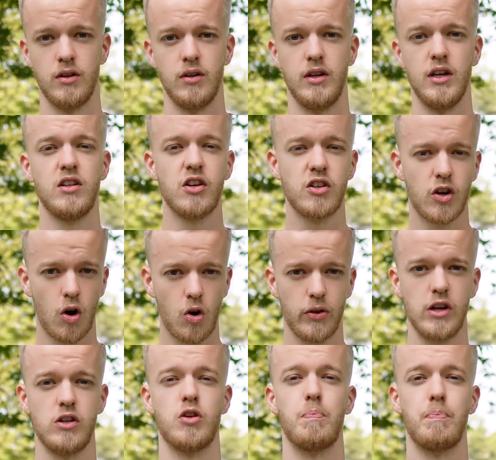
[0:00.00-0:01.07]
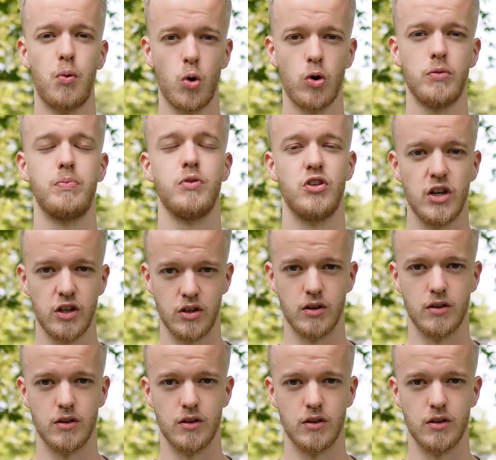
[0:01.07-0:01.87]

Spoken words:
This is called a support position.